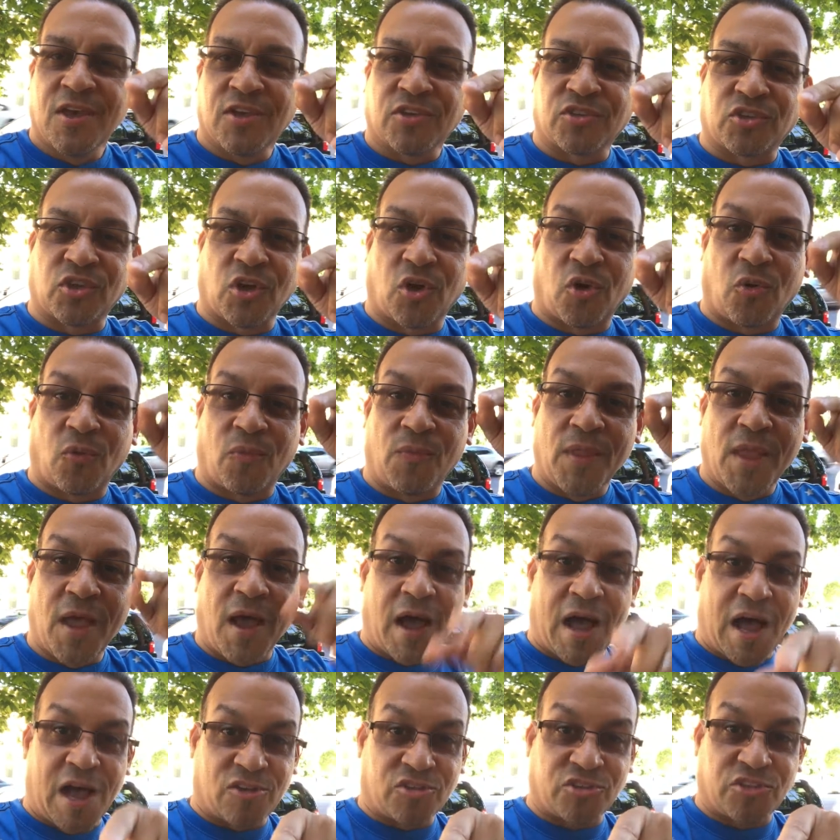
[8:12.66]
So,
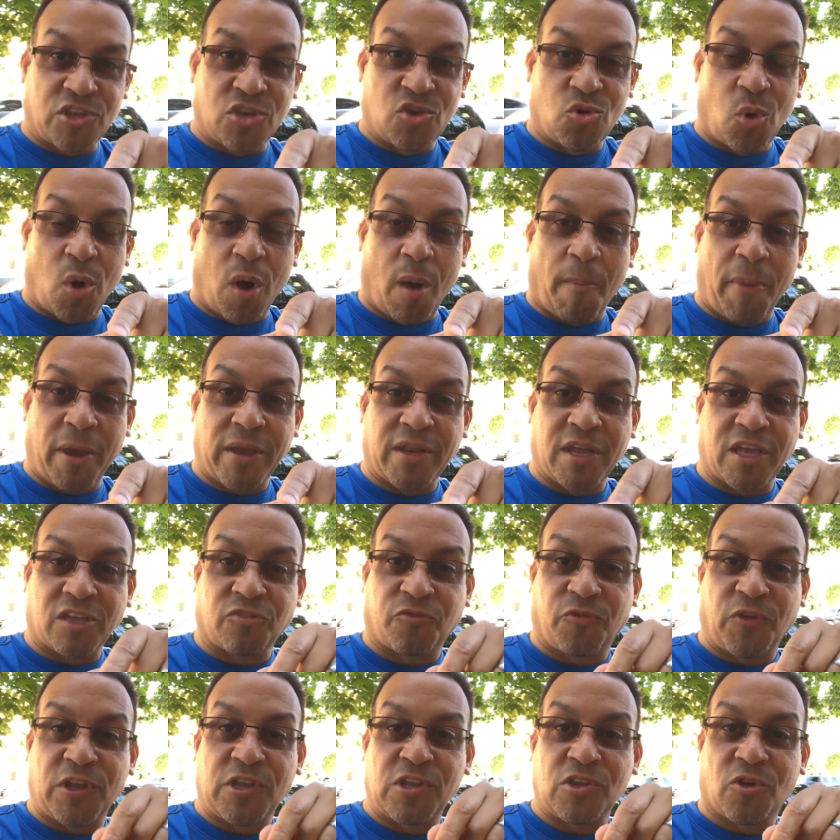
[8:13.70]
I'll see you on my next
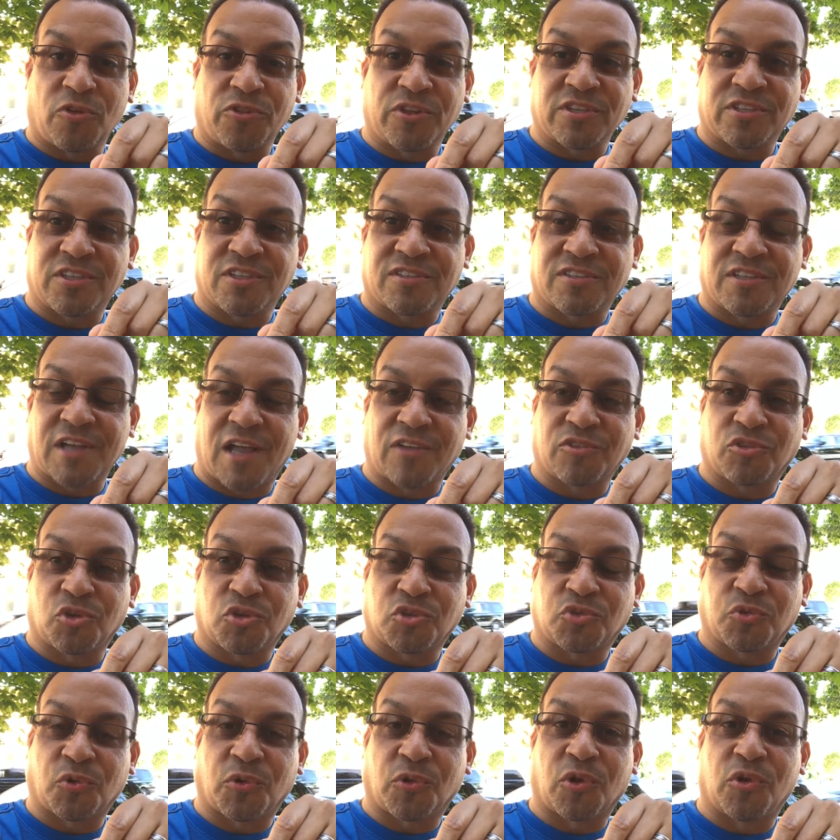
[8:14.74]
video. This is
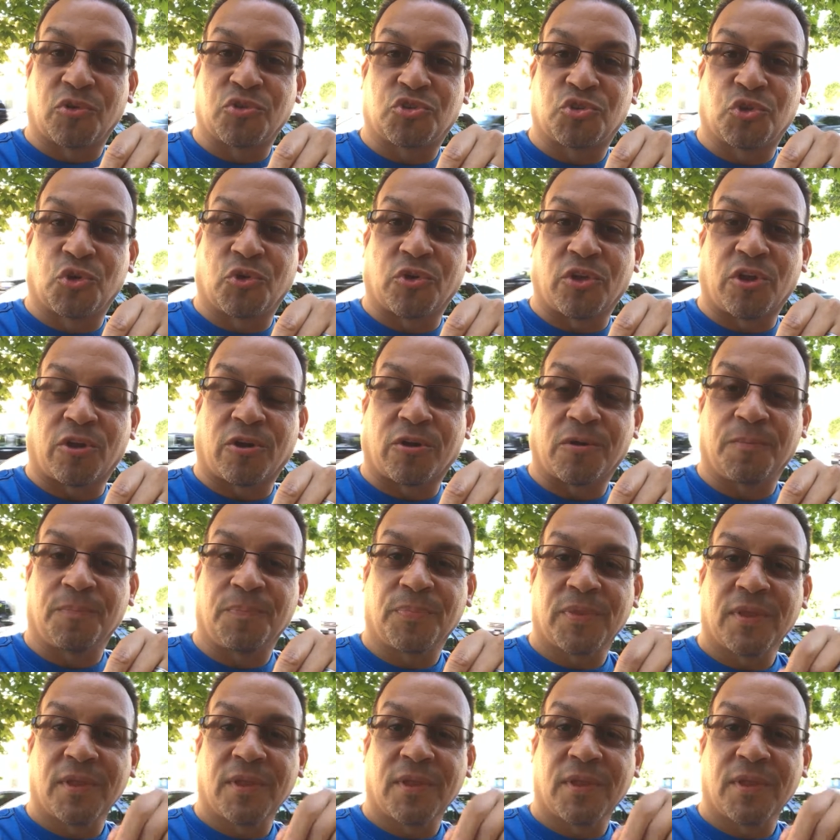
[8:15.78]
Santos Rolon Jr.